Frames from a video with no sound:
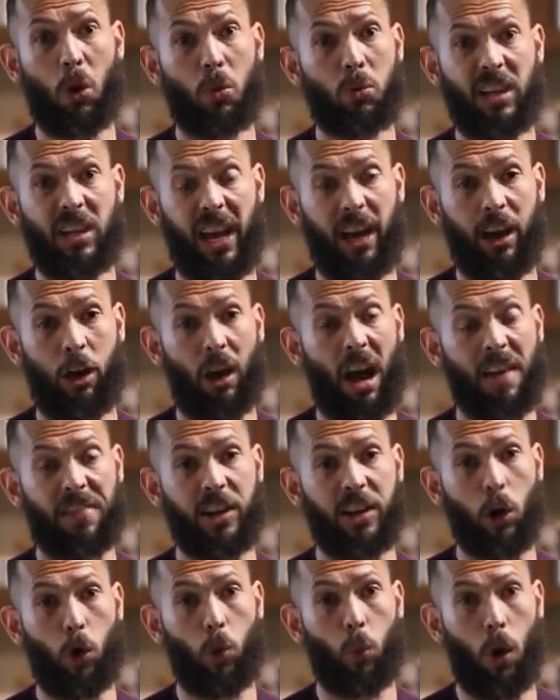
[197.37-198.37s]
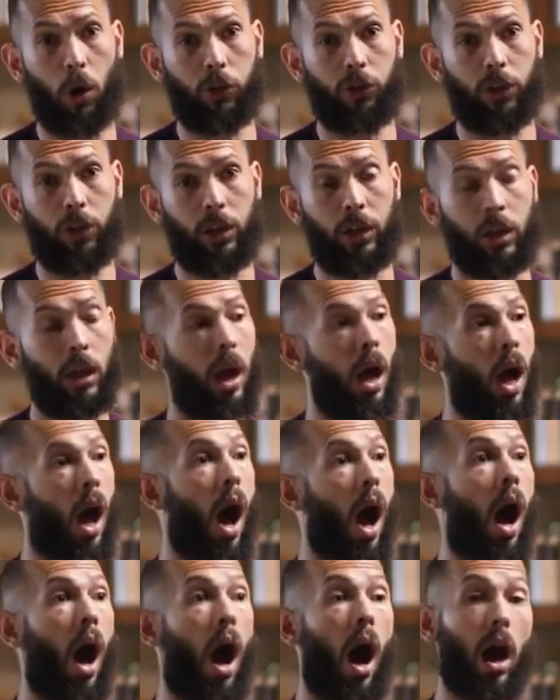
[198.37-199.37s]
don't care and they don't watch it,
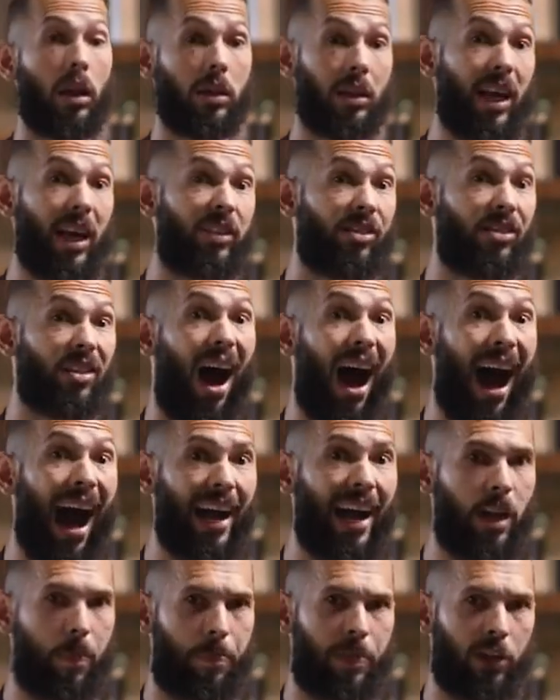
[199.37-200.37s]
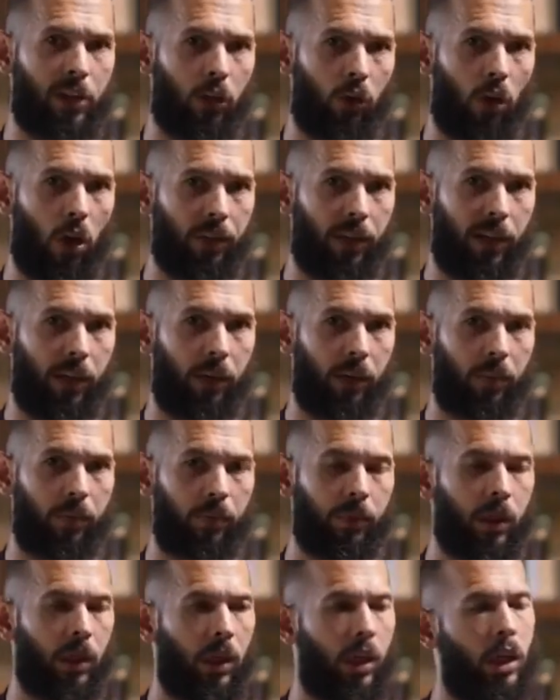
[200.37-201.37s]
unless I appear on there.
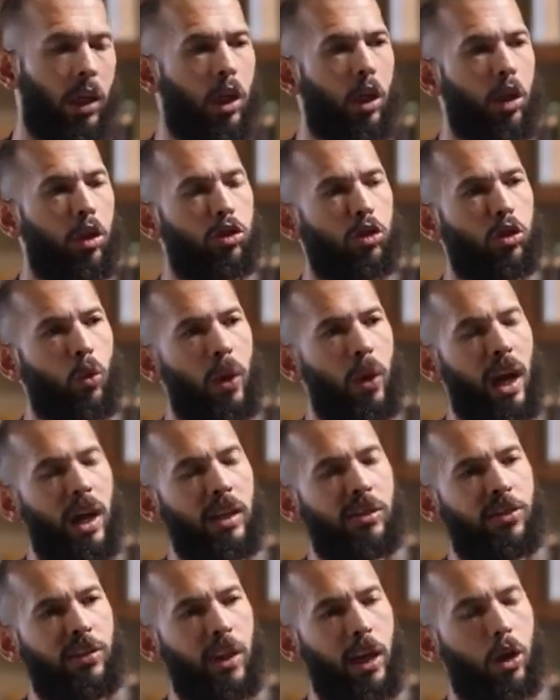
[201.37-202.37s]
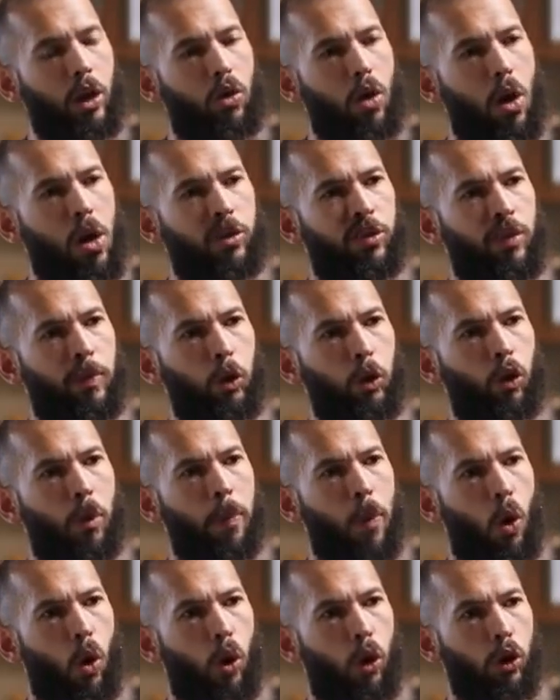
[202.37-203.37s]
So when I sit across from a
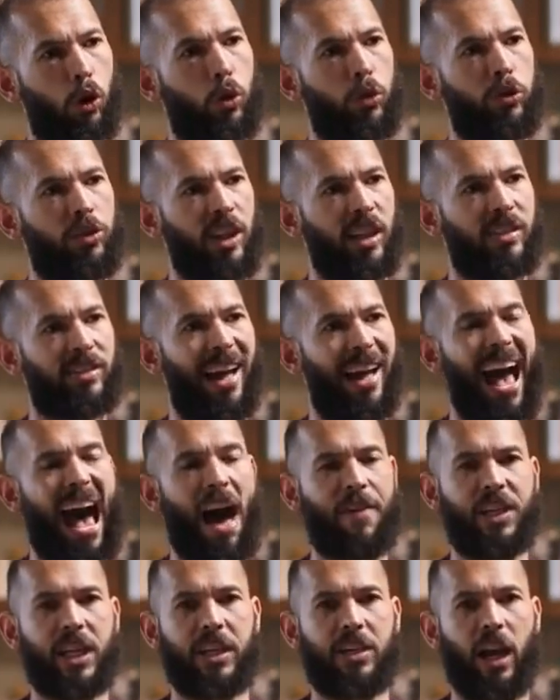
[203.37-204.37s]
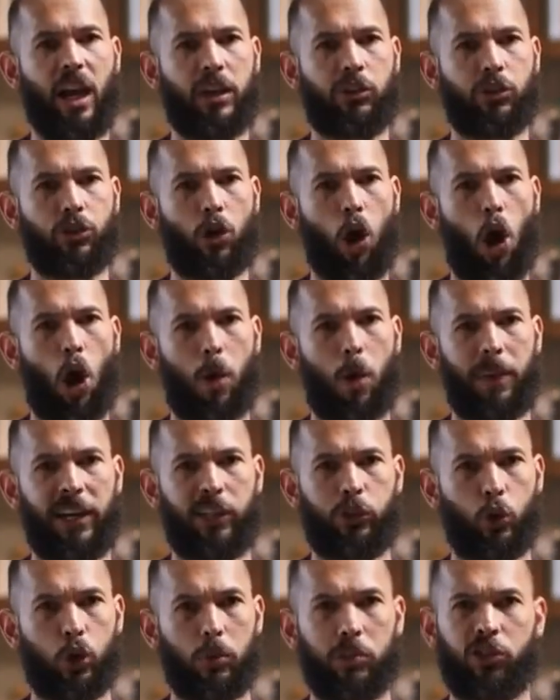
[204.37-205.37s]
reporter who says that having a nice car
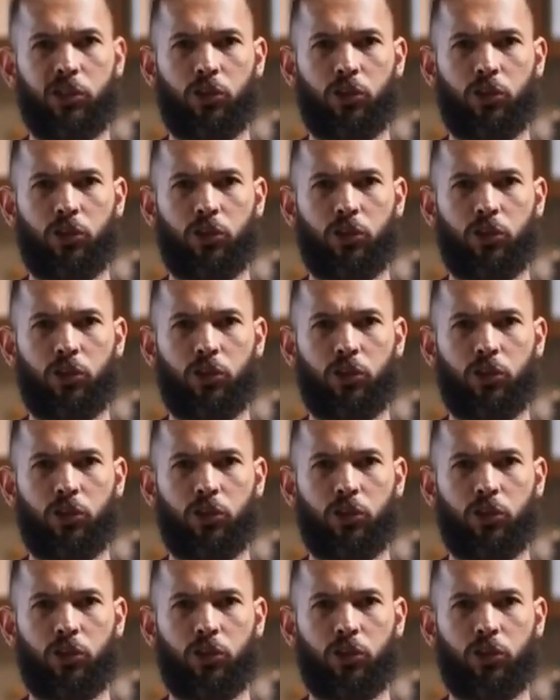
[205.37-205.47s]
makes you a